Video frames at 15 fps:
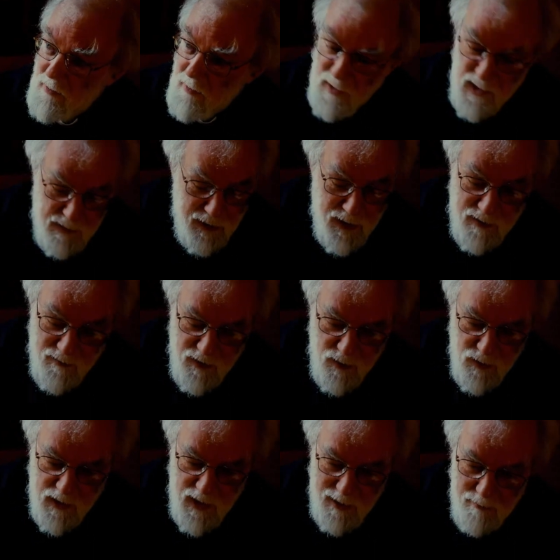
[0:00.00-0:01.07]
The Spirit of the
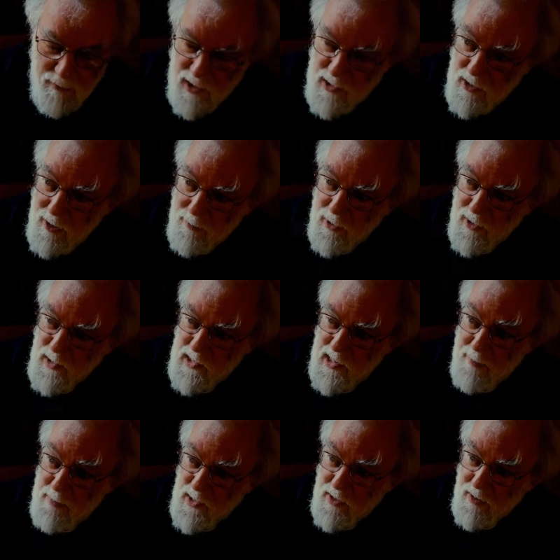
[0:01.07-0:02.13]
Lord came mightily upon
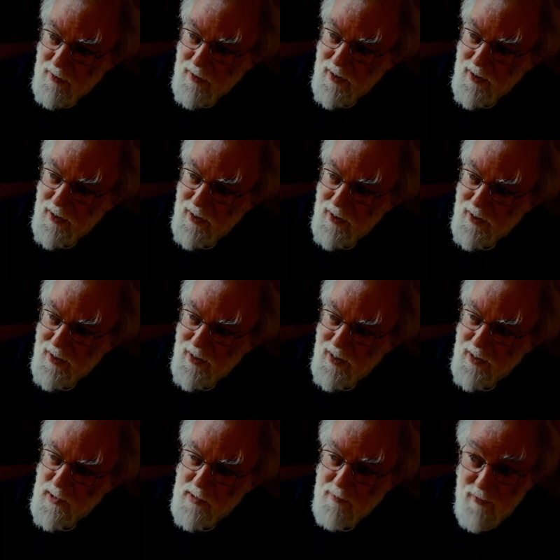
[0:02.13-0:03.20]
Samson,
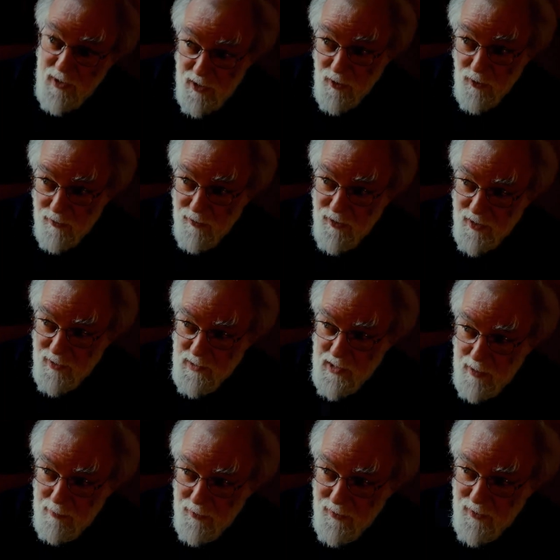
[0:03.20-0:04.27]
and some very odd things
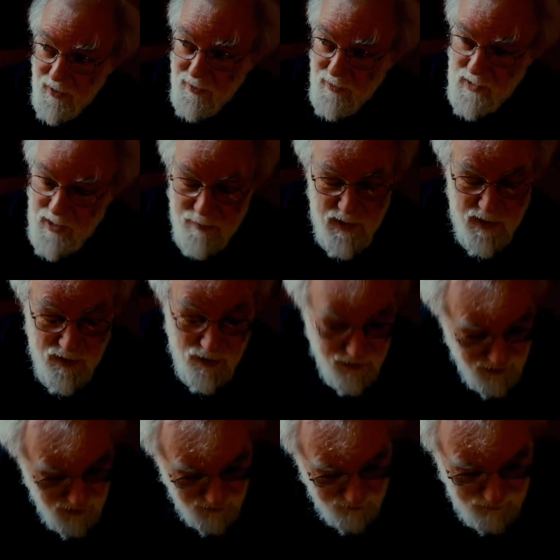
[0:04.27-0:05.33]
happened then, and Samson's not the
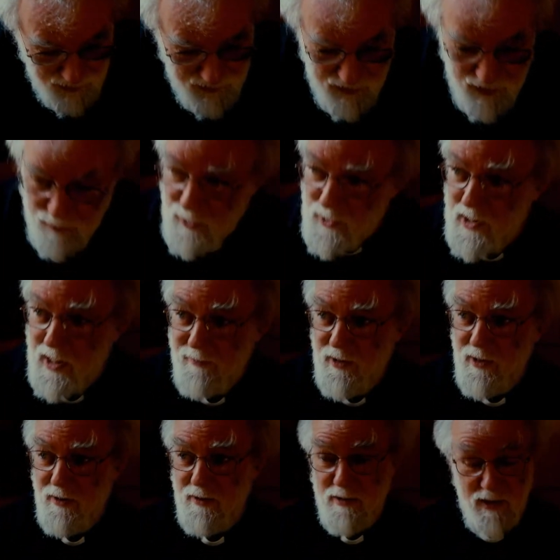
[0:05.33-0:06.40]
kind of person you want to have in
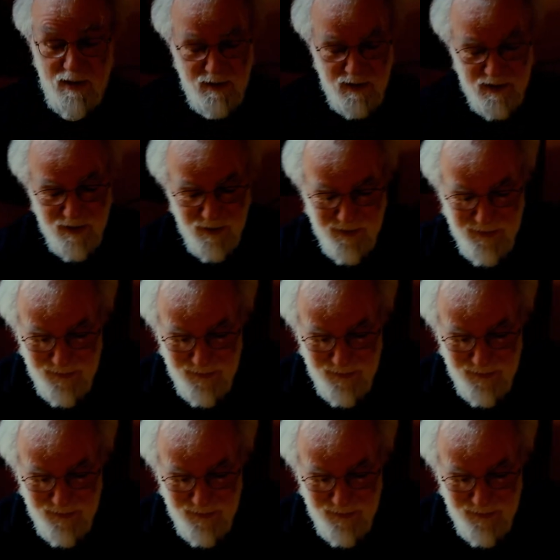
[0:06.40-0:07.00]
your Sunday school.